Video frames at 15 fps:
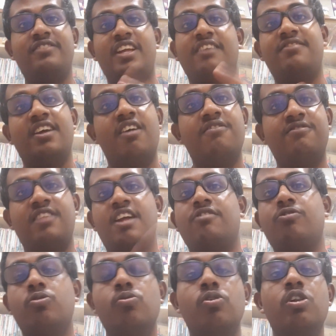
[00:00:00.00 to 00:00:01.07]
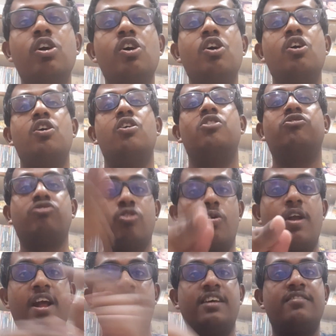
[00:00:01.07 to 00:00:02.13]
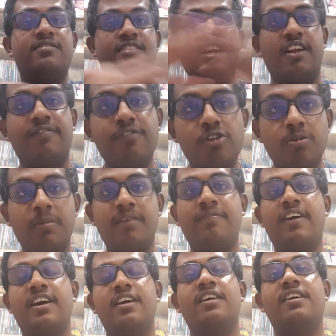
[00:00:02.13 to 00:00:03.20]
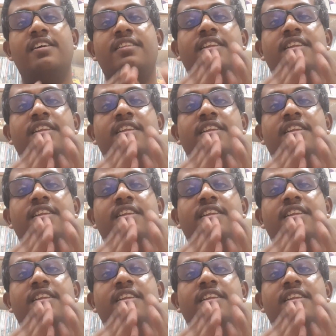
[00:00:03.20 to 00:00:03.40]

Stay safe. Stay in school. Screw the haters. They're a fuel to my fire.